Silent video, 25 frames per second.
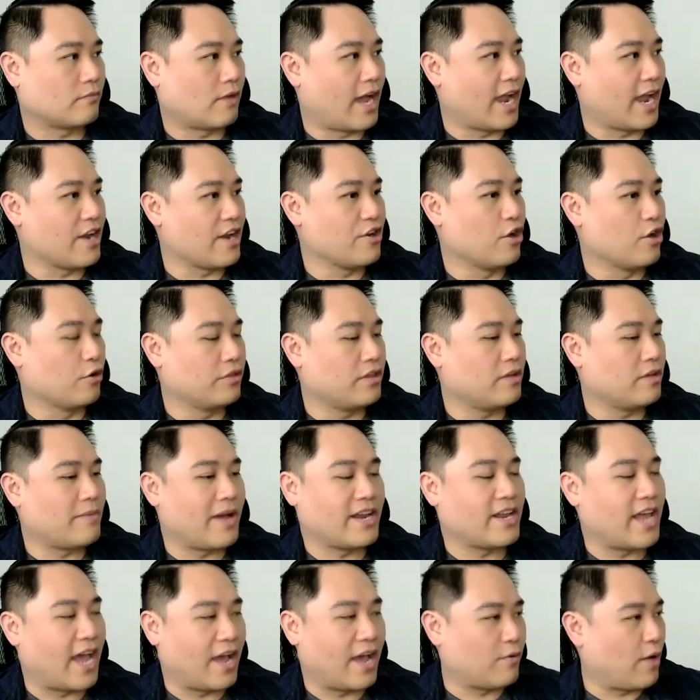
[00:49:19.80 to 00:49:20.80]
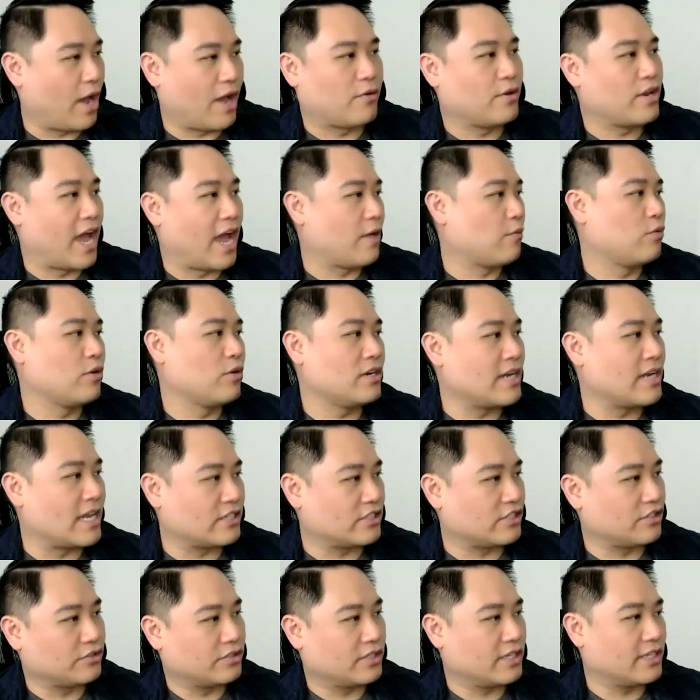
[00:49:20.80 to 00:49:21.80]
I know them. I wouldn't
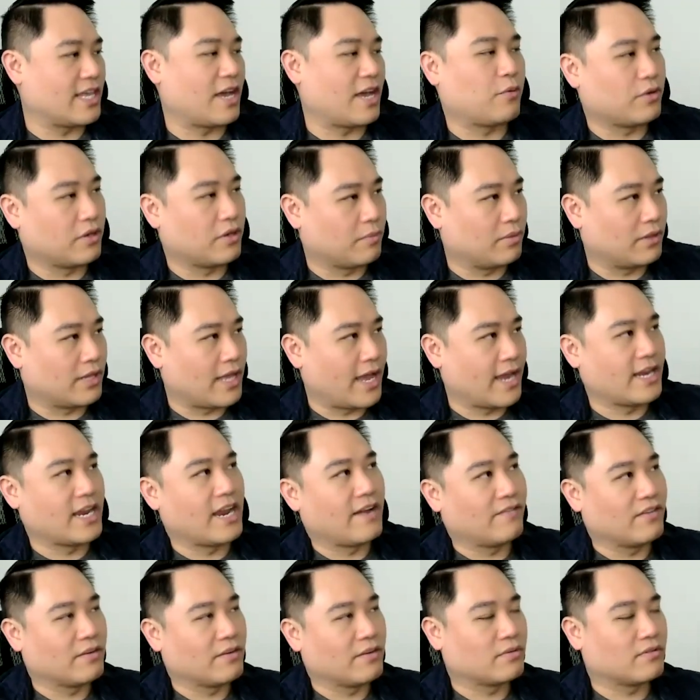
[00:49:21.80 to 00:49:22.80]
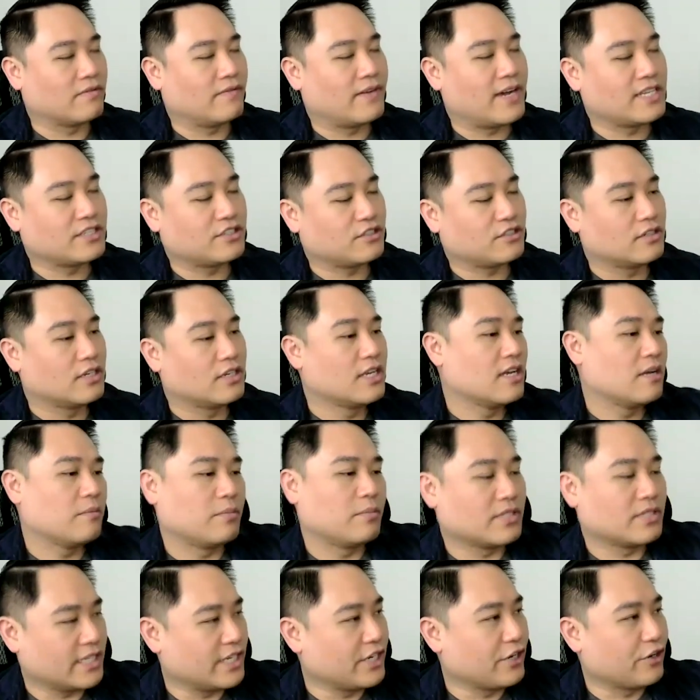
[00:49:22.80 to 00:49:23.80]
necessarily say that would apply to every improviser,
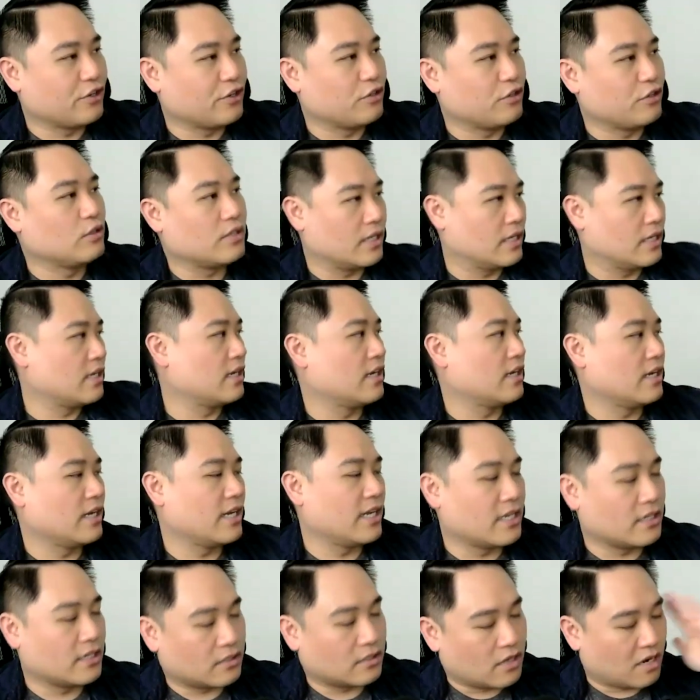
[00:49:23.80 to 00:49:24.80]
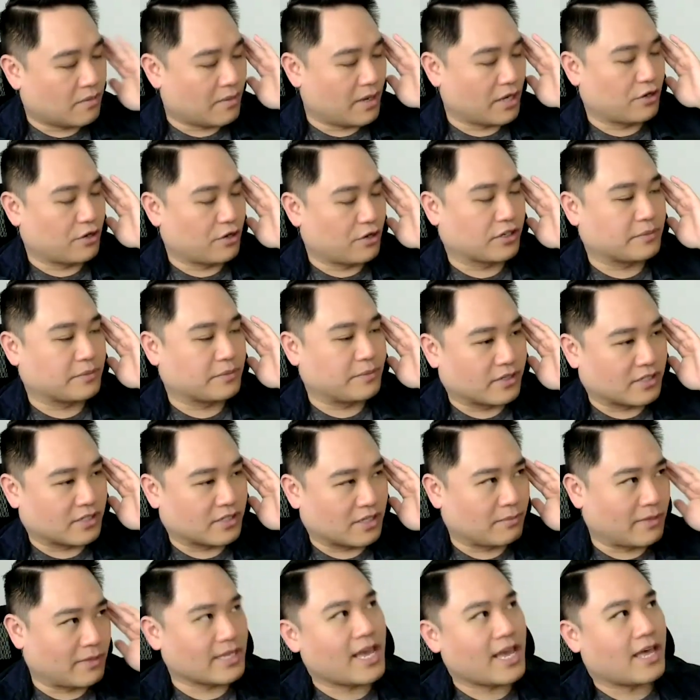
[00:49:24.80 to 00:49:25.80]
but to hear you and talk about your experience,
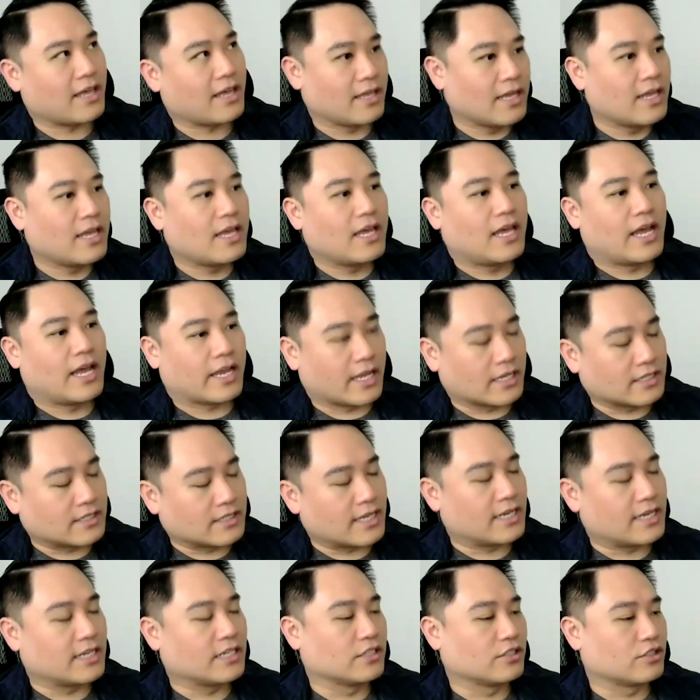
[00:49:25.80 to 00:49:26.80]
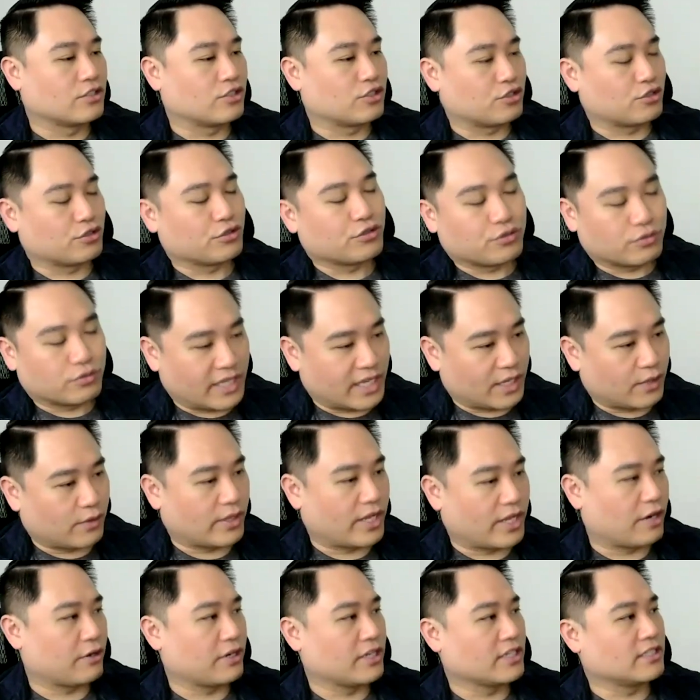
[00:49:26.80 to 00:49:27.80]
I'm like, yeah, I guess that is true. Like
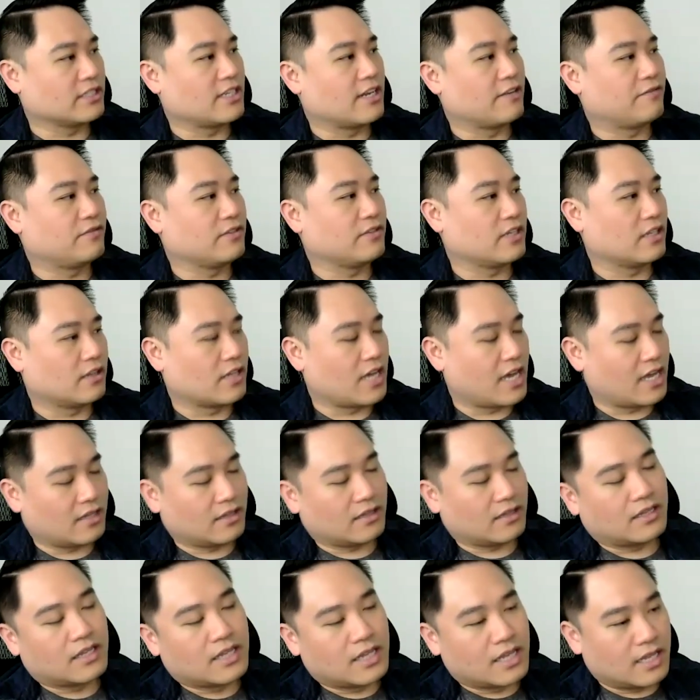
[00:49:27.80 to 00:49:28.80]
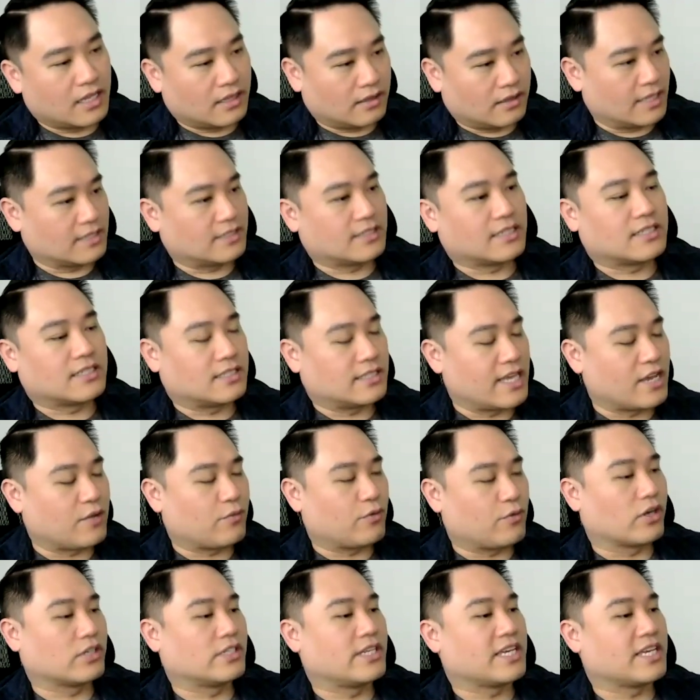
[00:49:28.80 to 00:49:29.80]
there is definitely a lot less at stake.
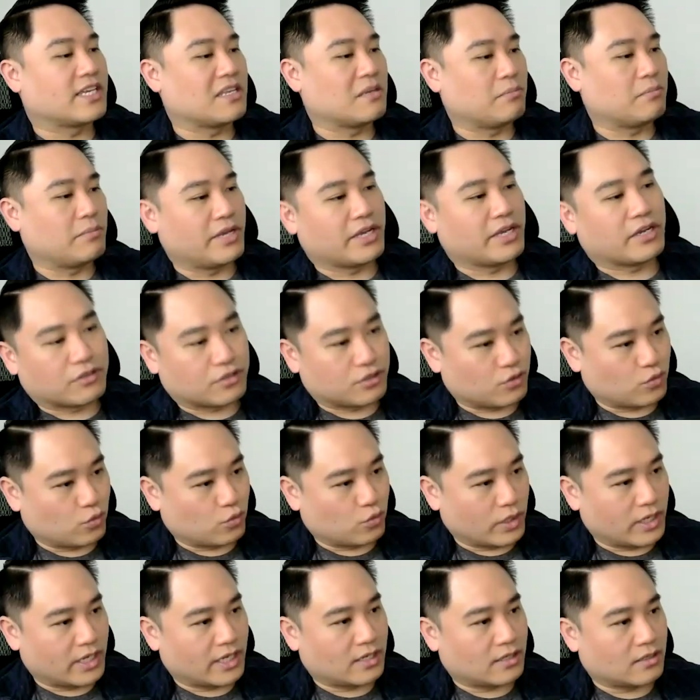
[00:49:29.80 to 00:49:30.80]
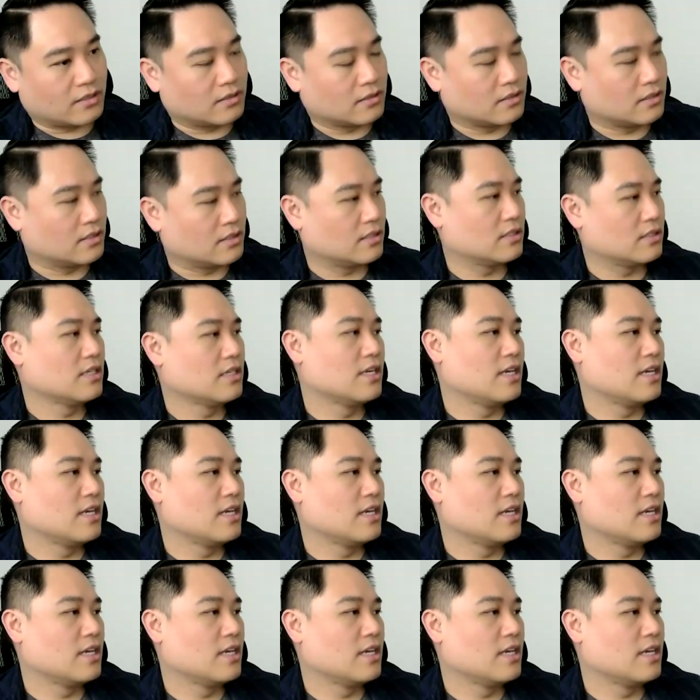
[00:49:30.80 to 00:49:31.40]
We are taking bigger swings.